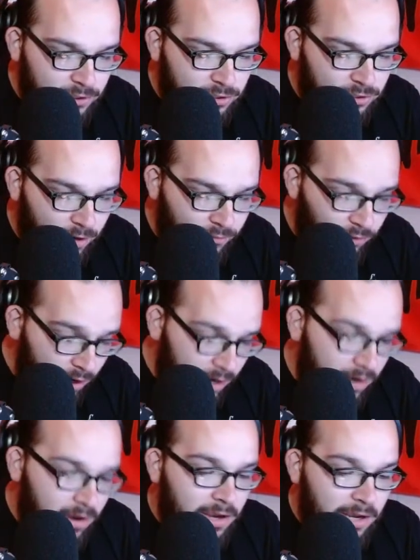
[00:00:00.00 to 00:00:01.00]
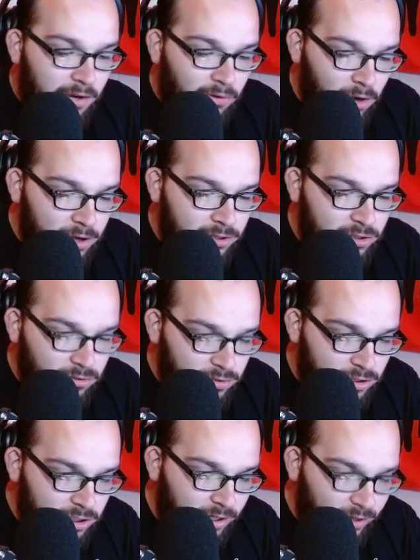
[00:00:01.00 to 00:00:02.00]
Discovery was to
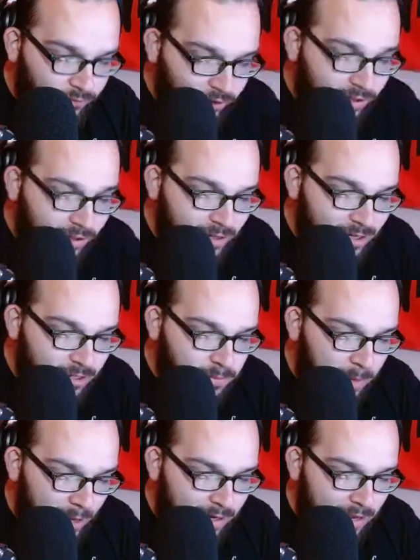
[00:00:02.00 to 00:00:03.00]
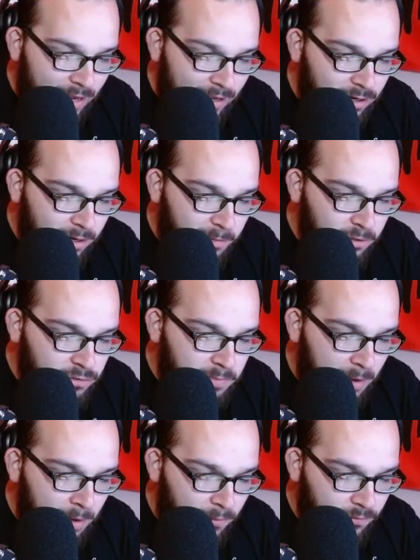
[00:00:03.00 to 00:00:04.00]
significantly expand AEW's
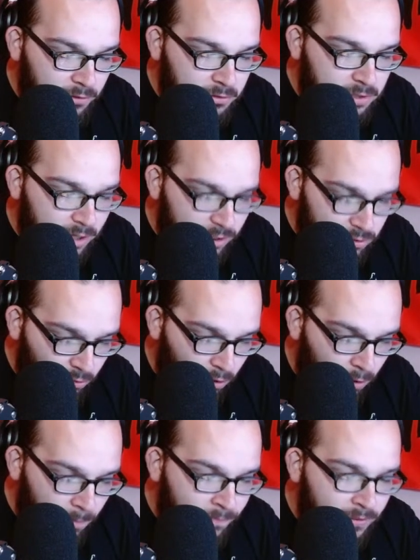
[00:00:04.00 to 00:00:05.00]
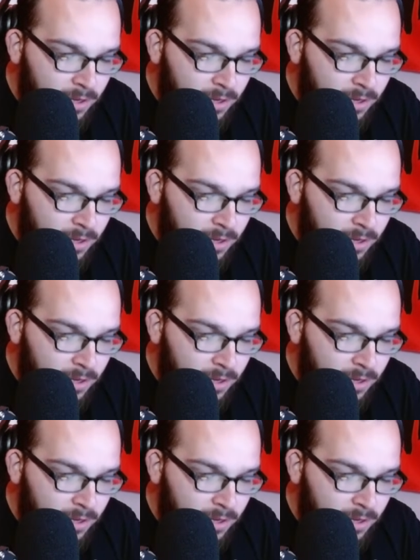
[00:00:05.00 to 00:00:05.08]
pay-per-view schedule.